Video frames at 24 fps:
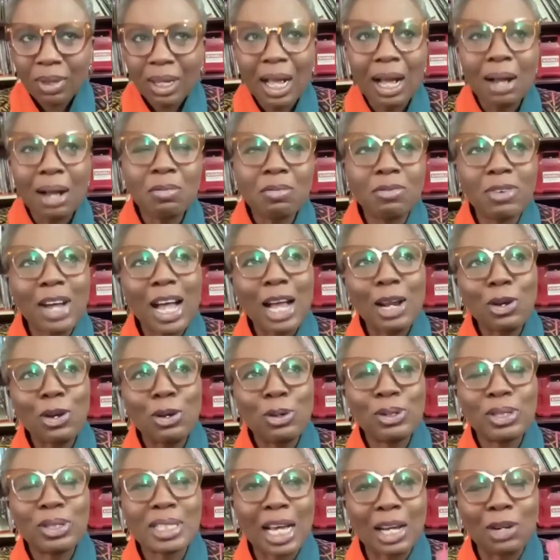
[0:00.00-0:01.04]

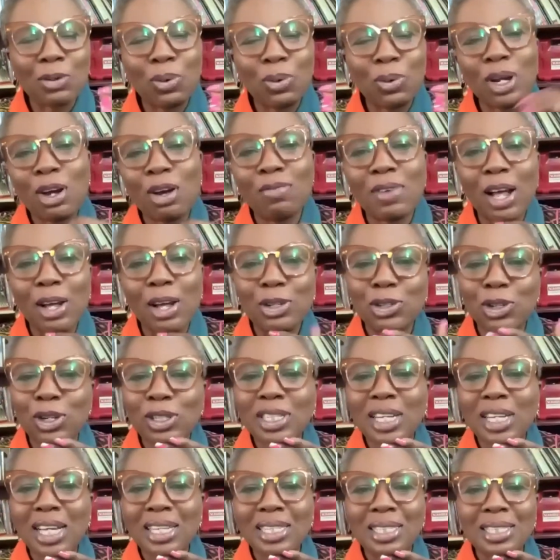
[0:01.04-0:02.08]
values, and one of our
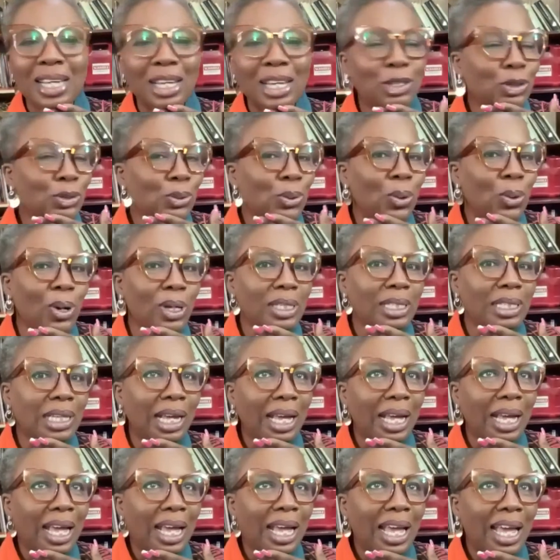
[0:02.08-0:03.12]
daughters said to us,
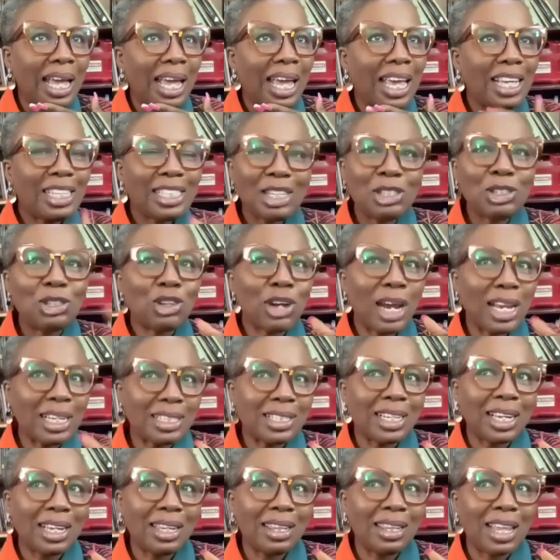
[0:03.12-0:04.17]
it's
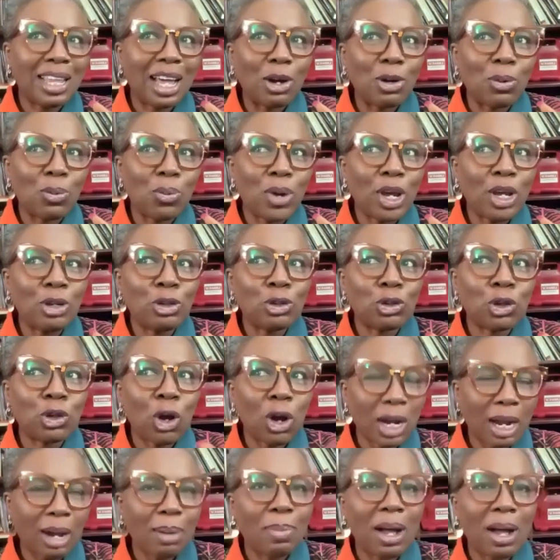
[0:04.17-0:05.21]
interesting that we
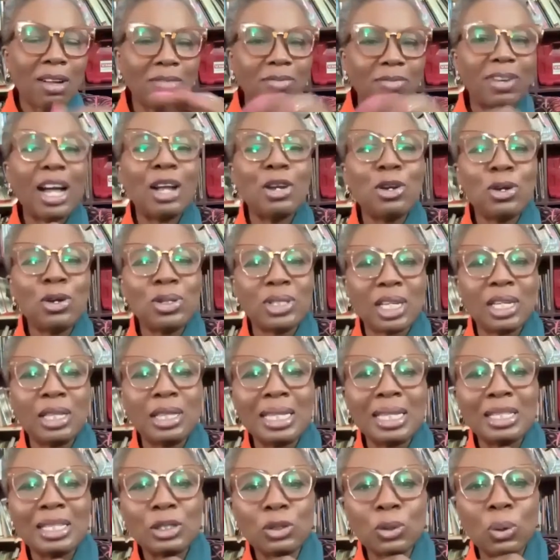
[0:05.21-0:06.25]
talk about values
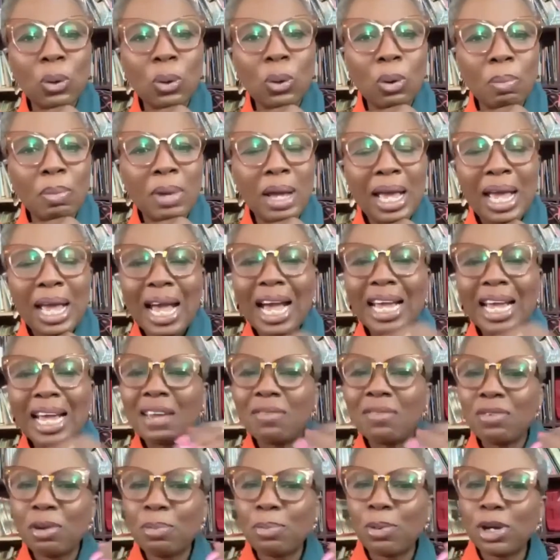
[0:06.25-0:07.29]
in this home and
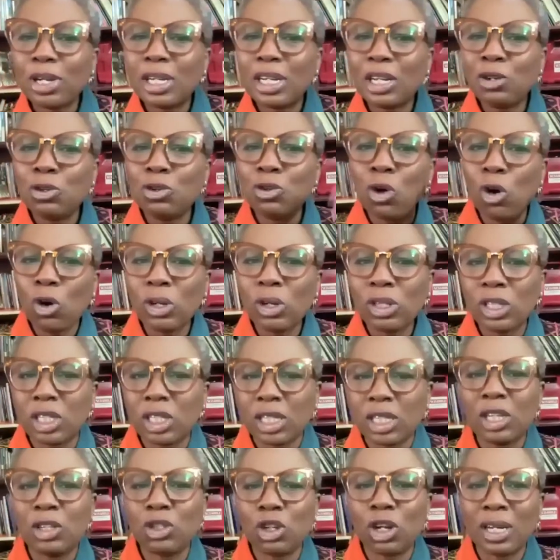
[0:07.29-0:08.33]
everybody knows
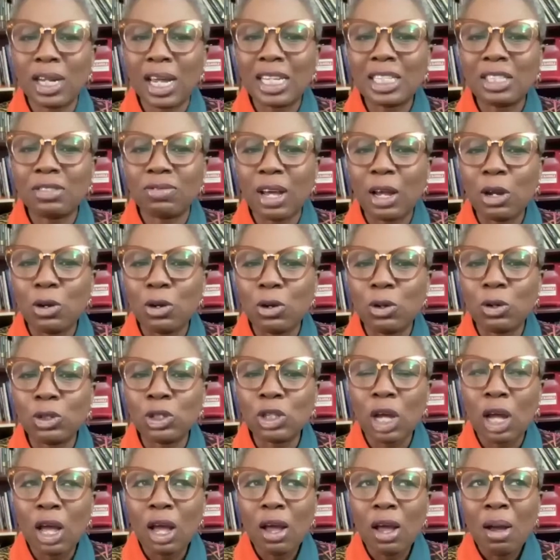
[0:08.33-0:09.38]
each other's
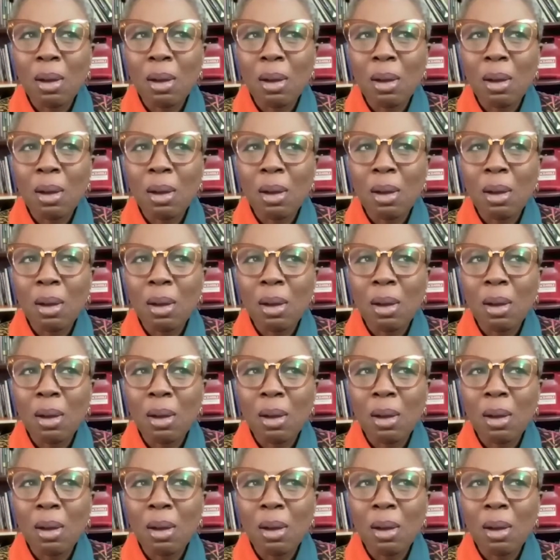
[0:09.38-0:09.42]
values,